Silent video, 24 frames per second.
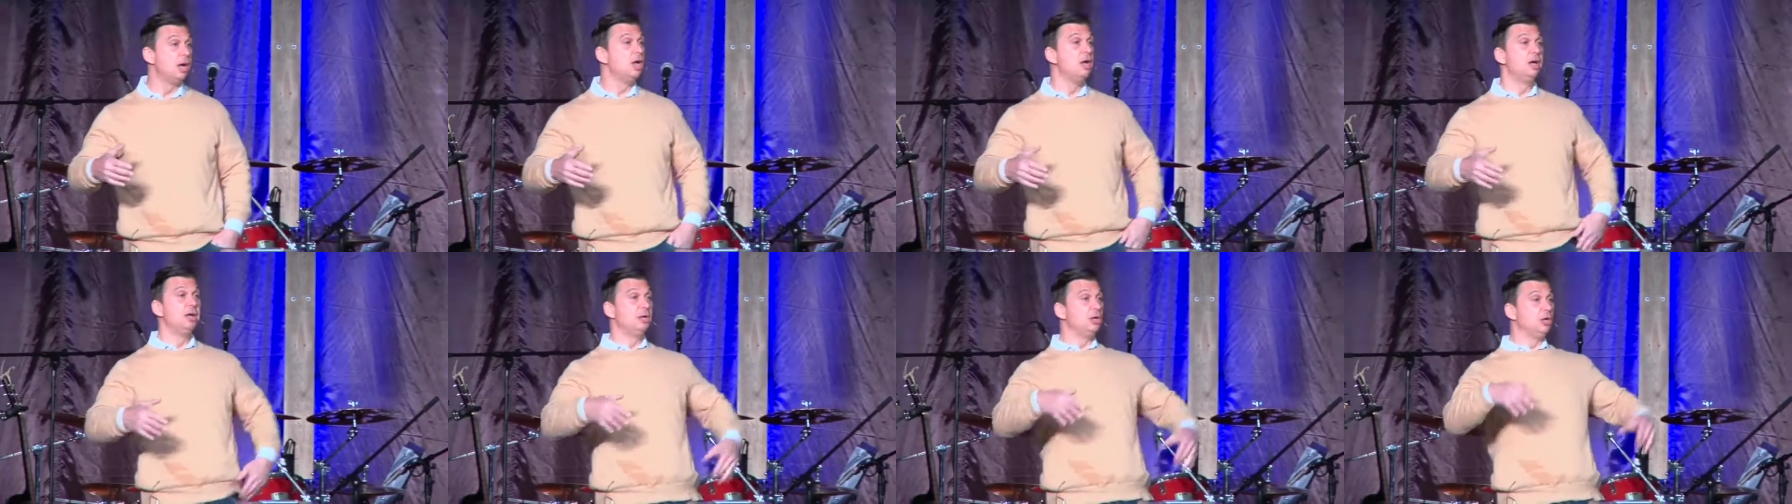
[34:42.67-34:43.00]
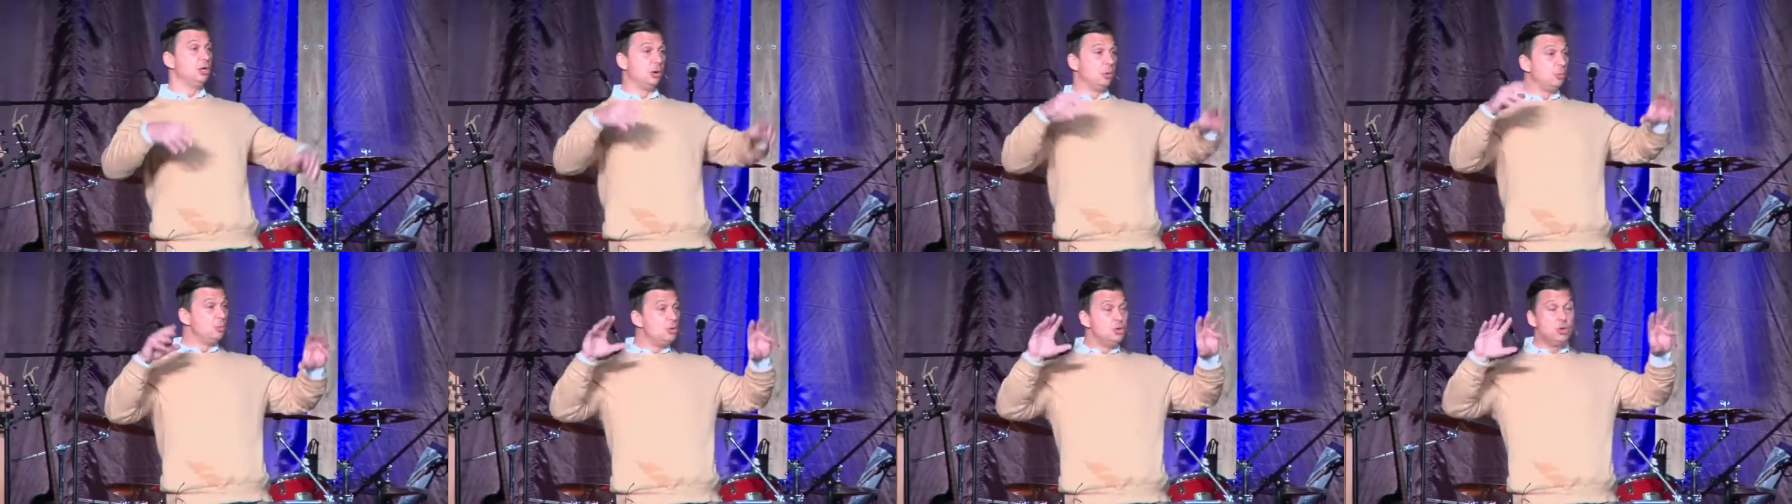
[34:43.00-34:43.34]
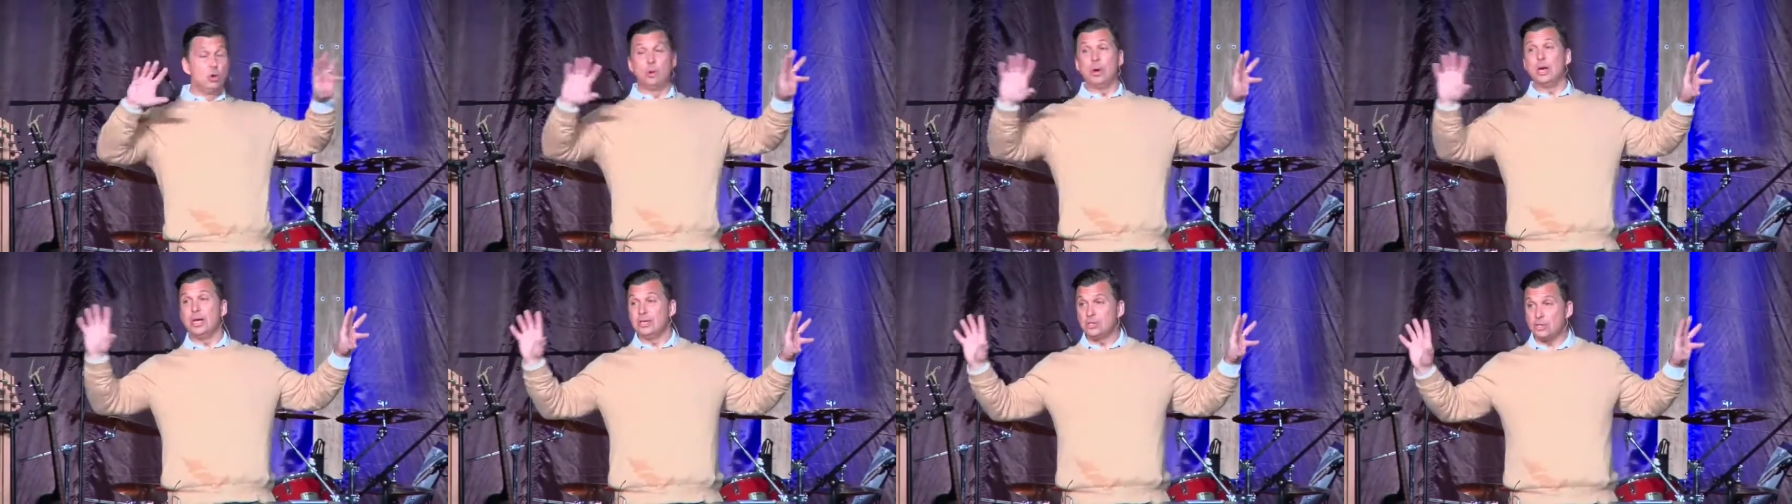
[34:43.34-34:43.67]
you know,
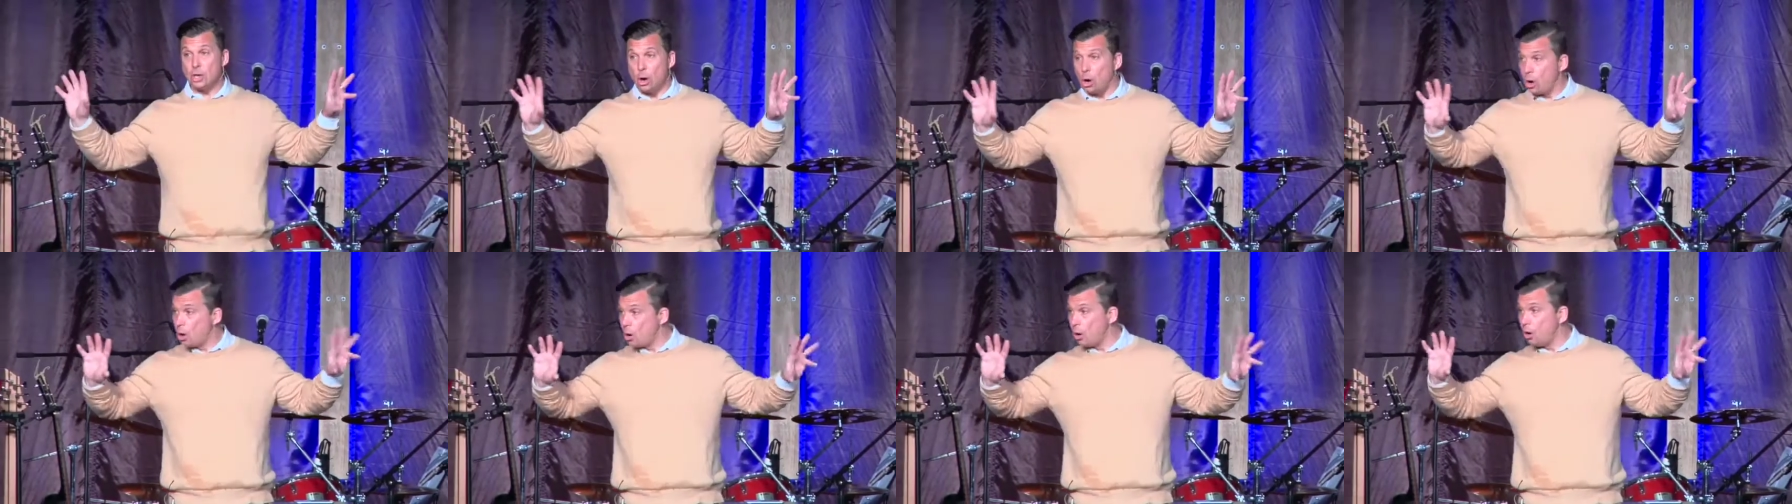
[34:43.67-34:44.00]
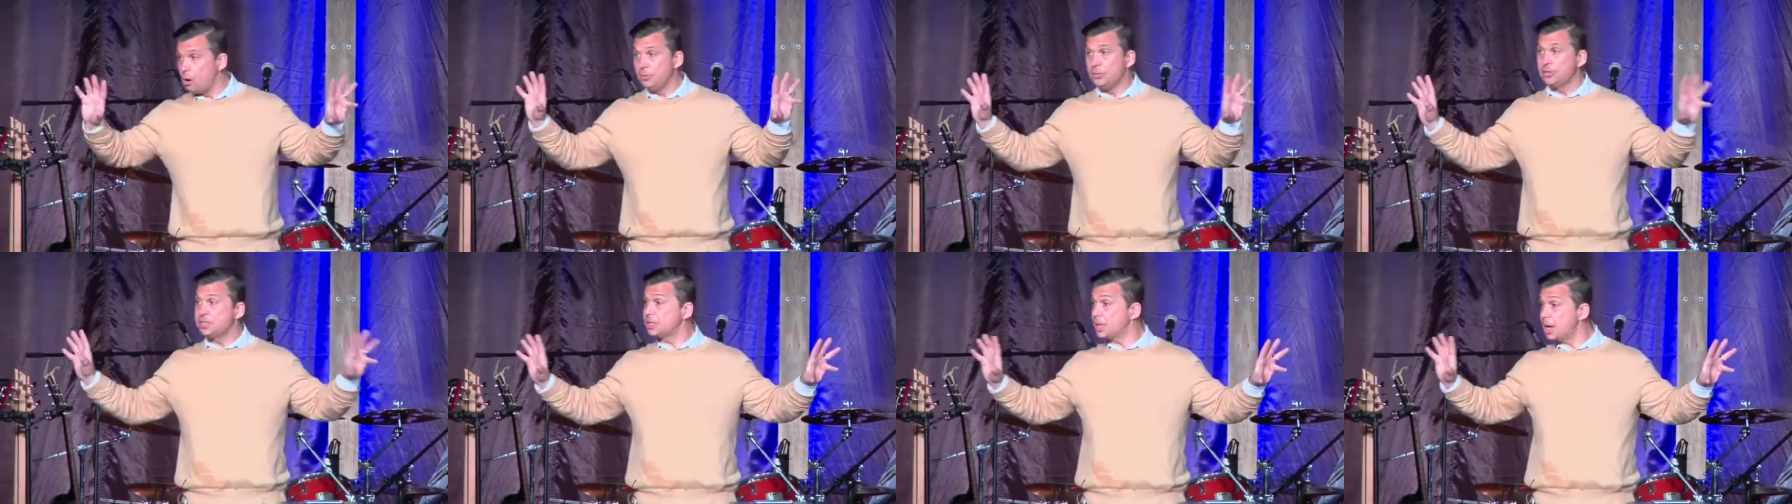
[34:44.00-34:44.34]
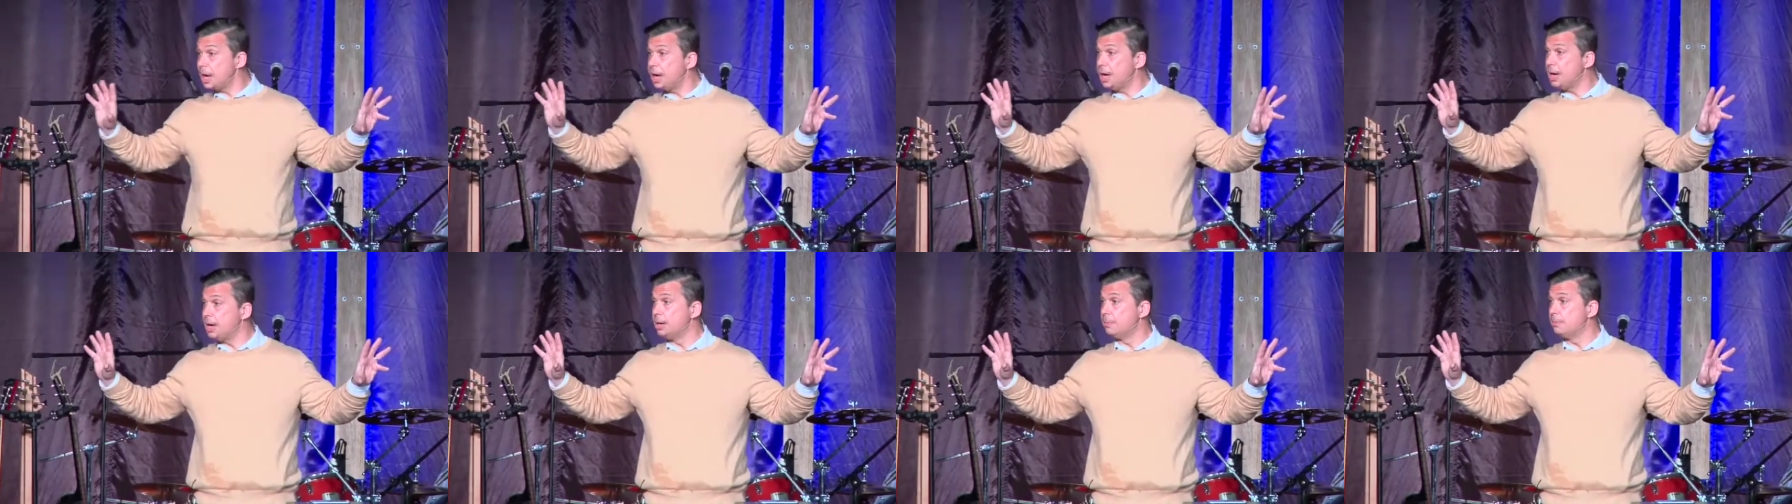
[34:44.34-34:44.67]
noise all the
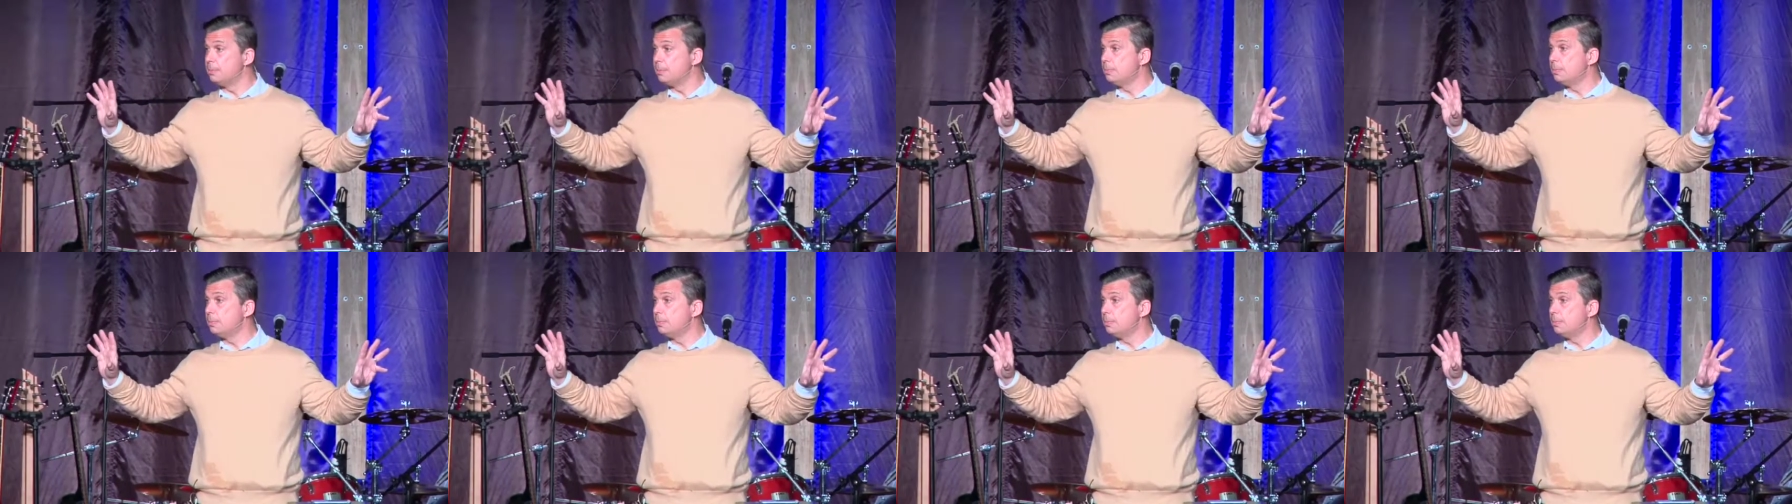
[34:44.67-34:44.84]
time.